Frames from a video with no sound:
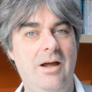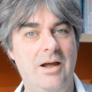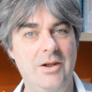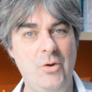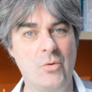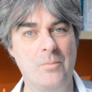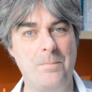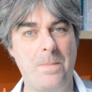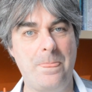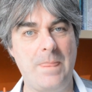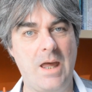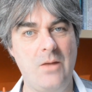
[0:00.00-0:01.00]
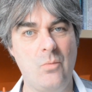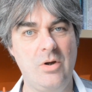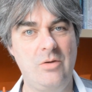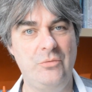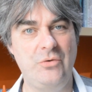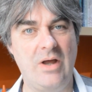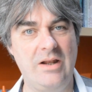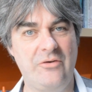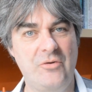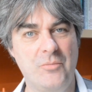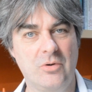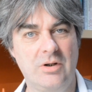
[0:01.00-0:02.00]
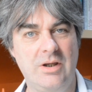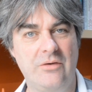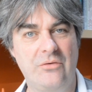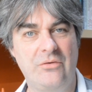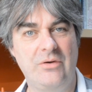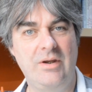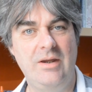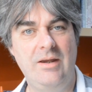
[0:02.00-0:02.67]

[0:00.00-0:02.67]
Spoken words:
Hello and welcome to Alex's Model Kits.